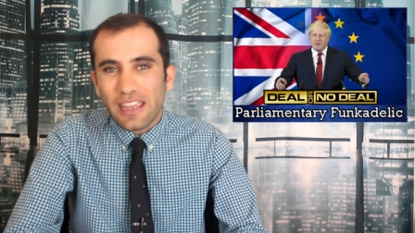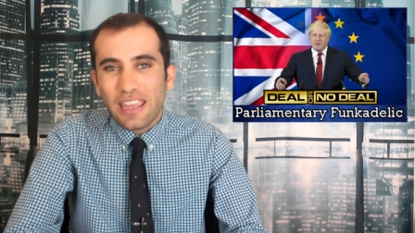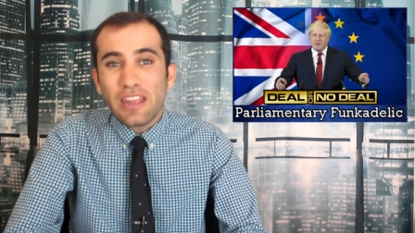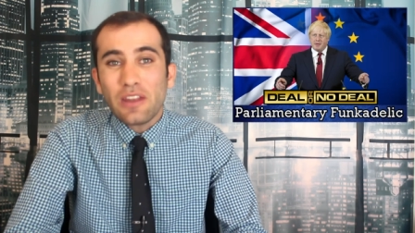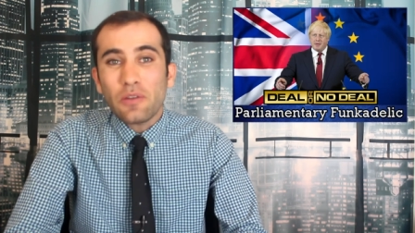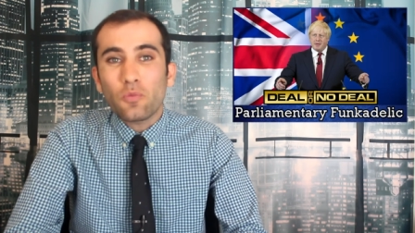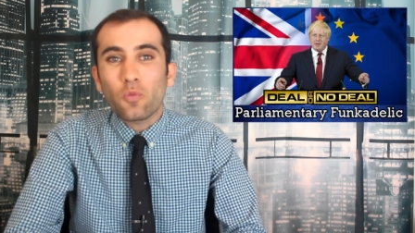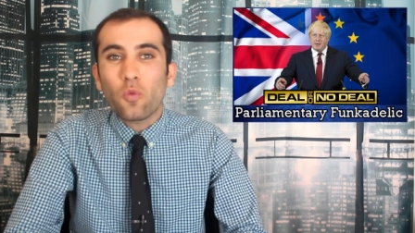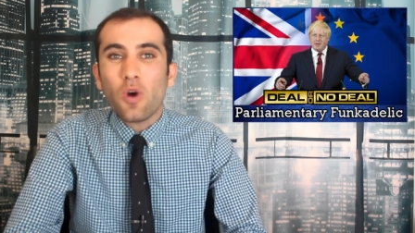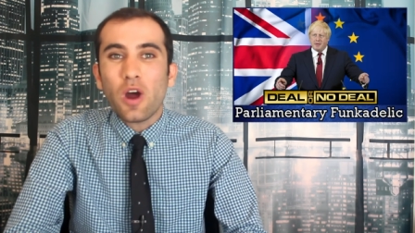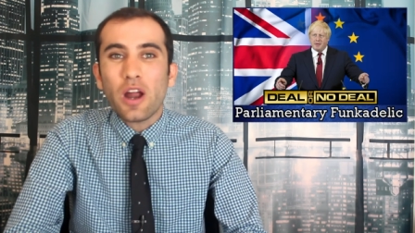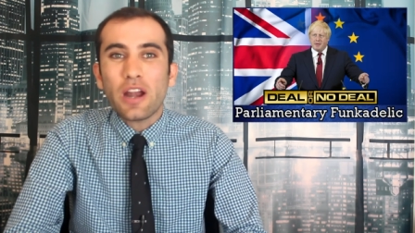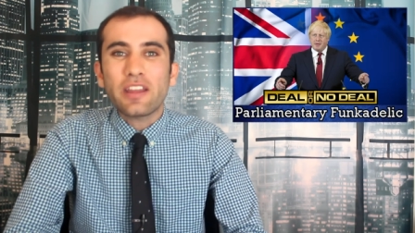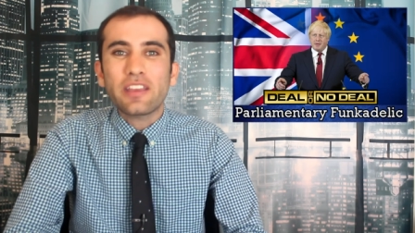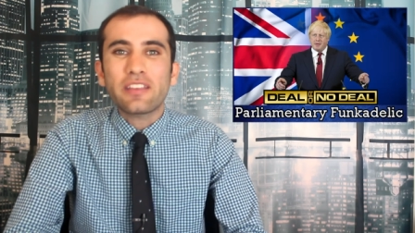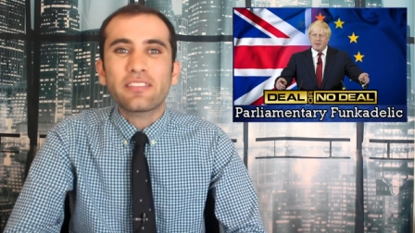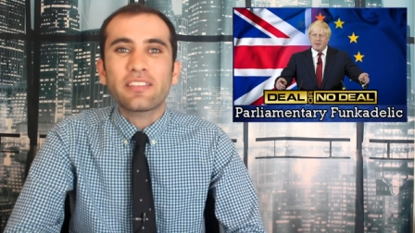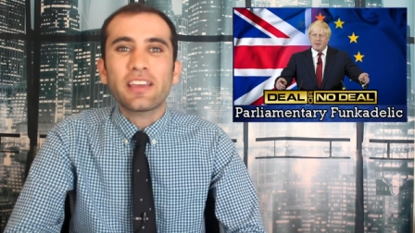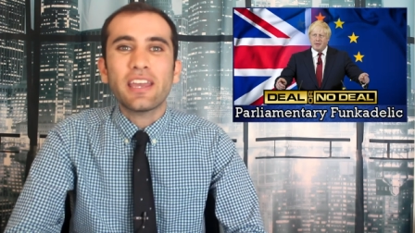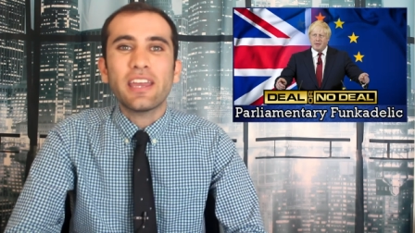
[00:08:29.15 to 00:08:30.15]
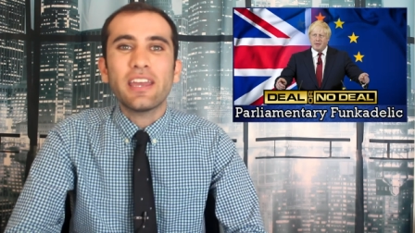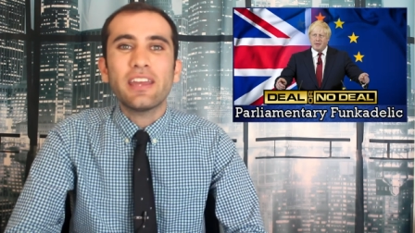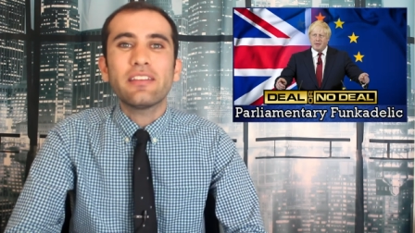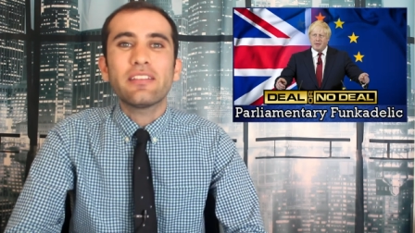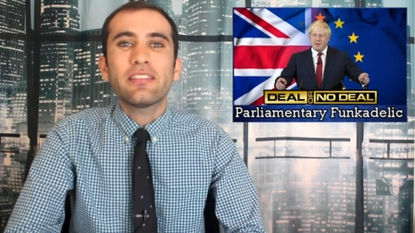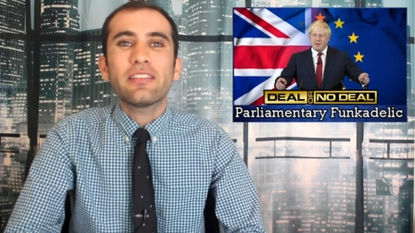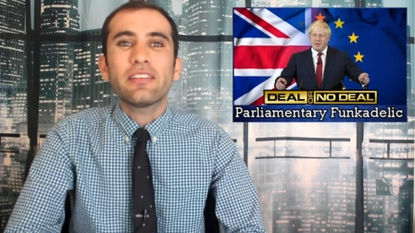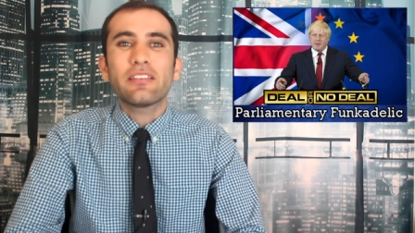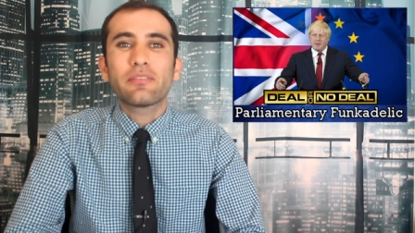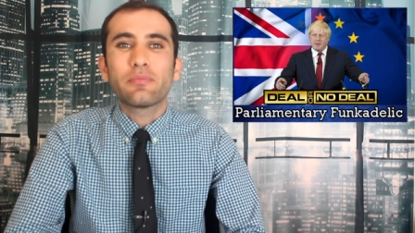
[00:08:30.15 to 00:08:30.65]
and wanting to
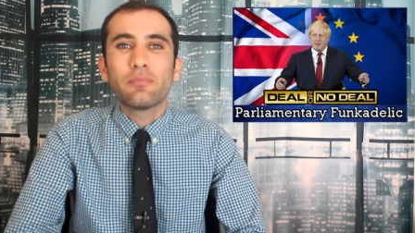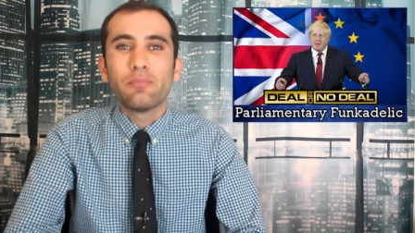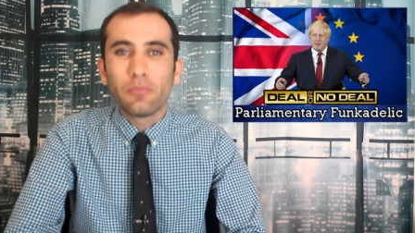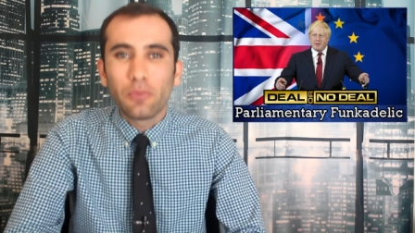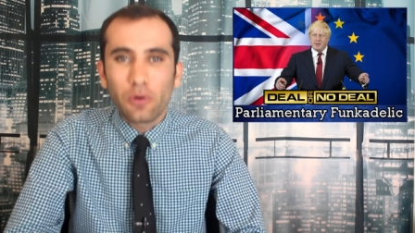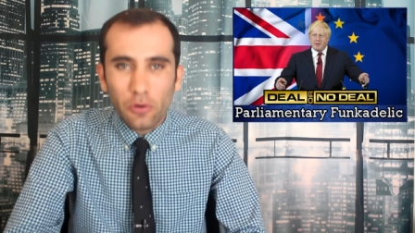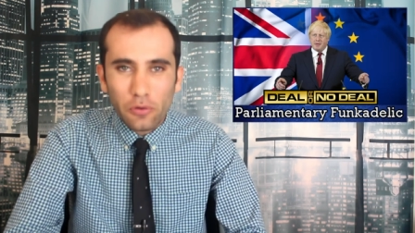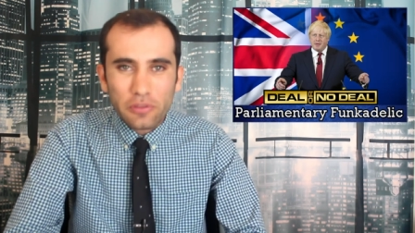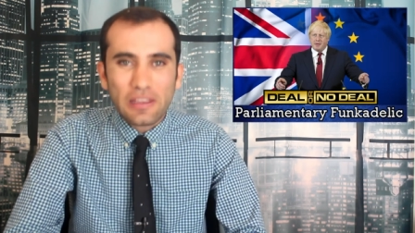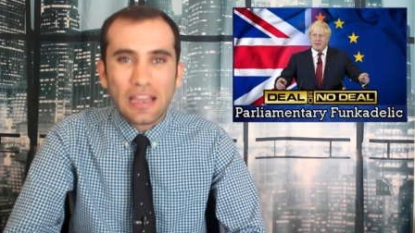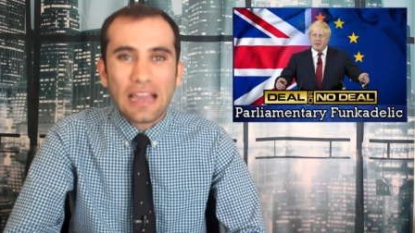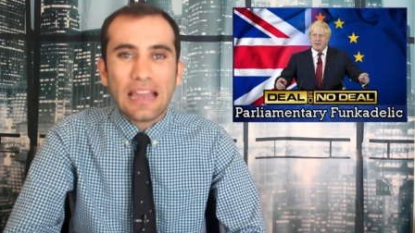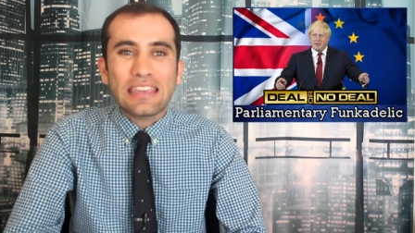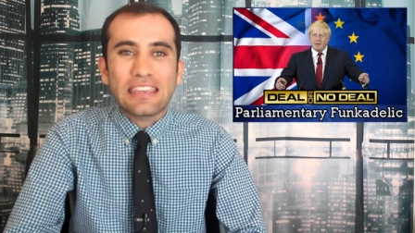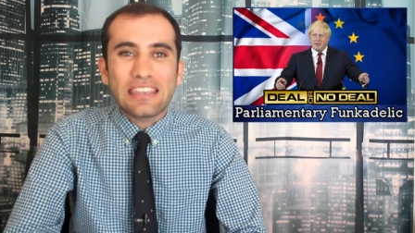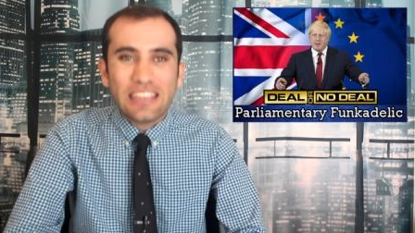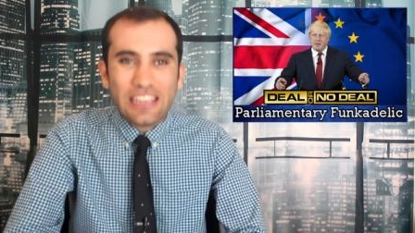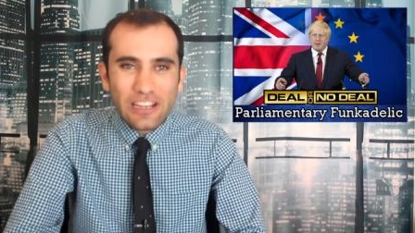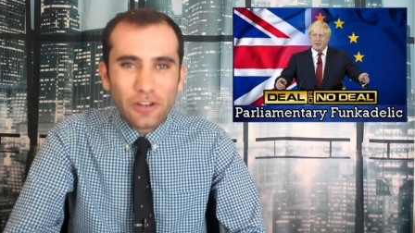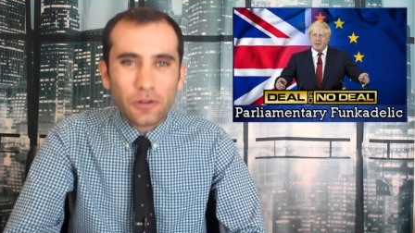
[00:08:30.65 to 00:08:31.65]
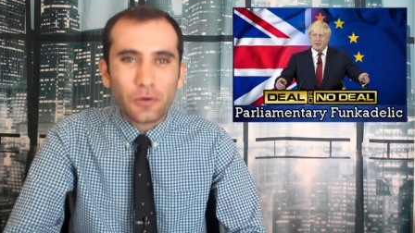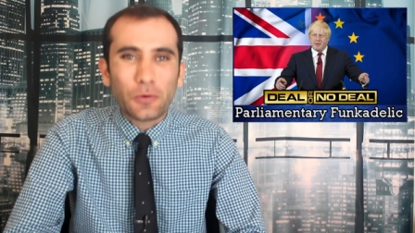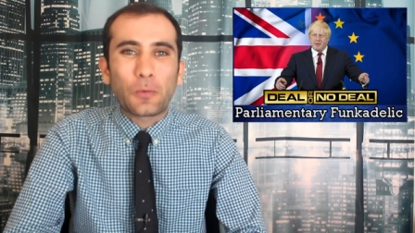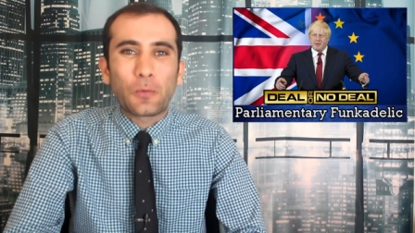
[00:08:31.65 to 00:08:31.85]
end this multi-year